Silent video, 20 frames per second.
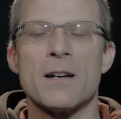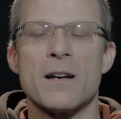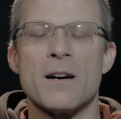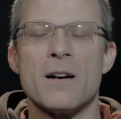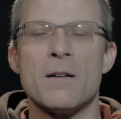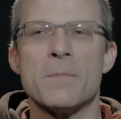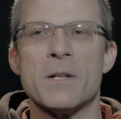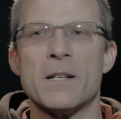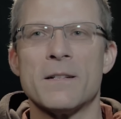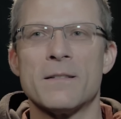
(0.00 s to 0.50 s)

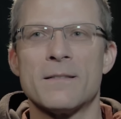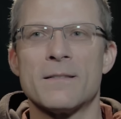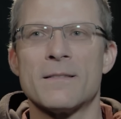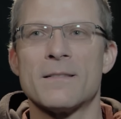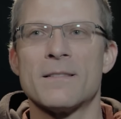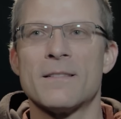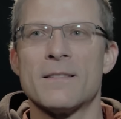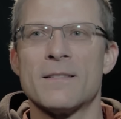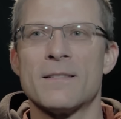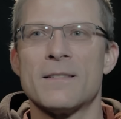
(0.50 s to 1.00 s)
common
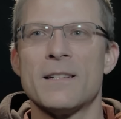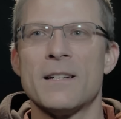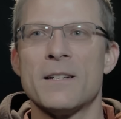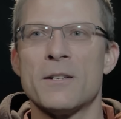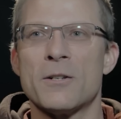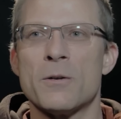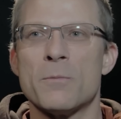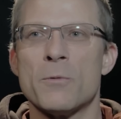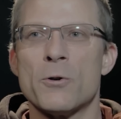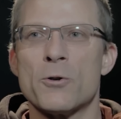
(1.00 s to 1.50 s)

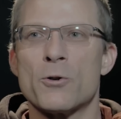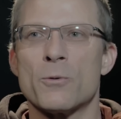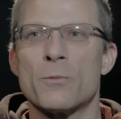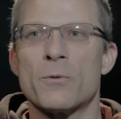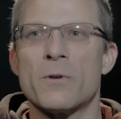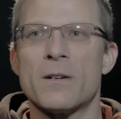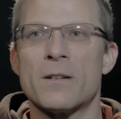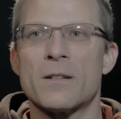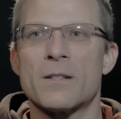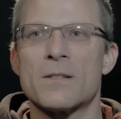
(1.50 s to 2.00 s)
in commercial
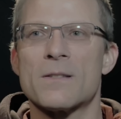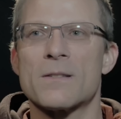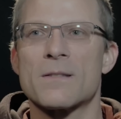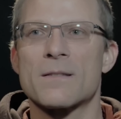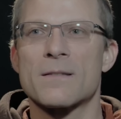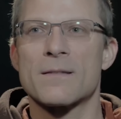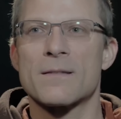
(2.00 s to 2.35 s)
products.